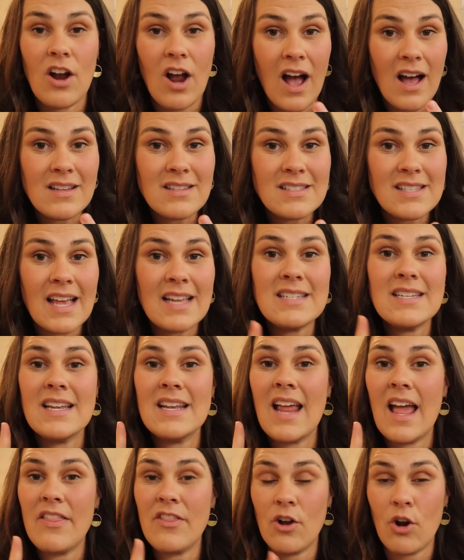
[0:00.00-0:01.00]
they're
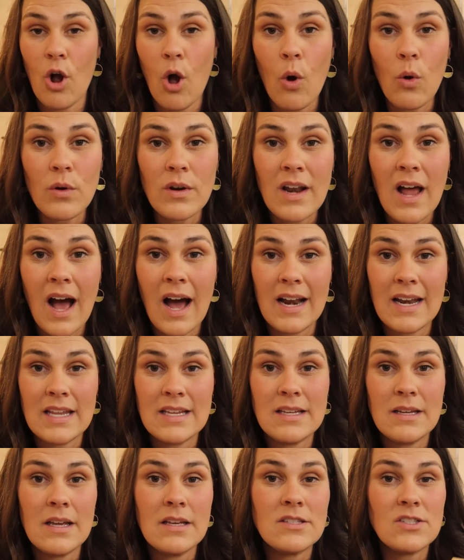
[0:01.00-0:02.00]
unscented, and their oat and
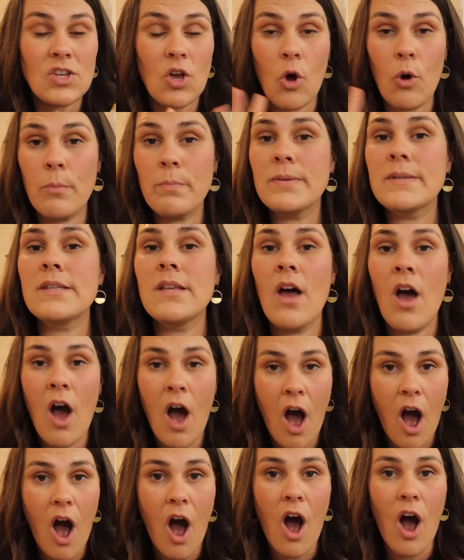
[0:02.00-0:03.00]
honey soaps
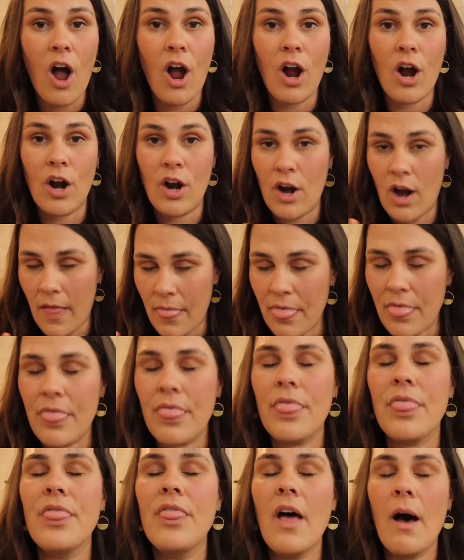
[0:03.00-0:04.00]
are
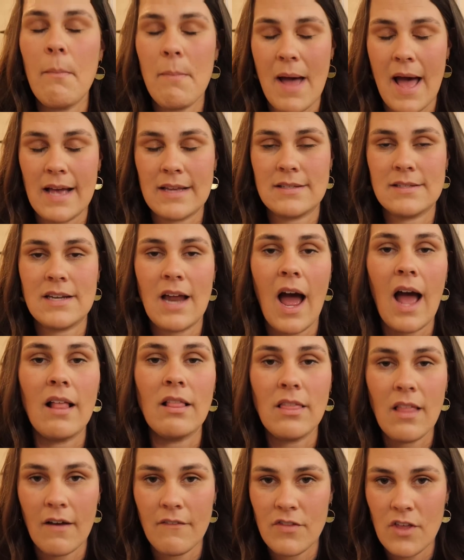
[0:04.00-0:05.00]
the best.
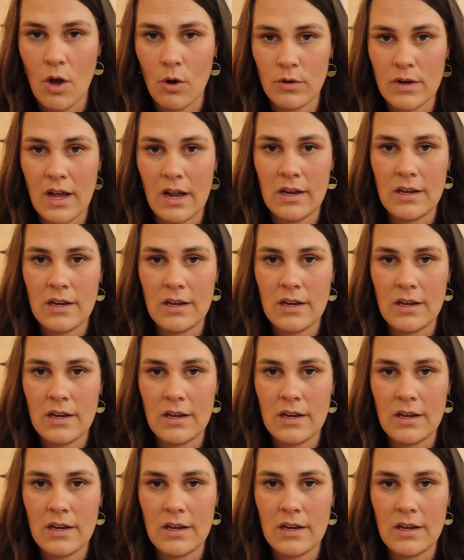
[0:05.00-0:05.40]
I love the oat and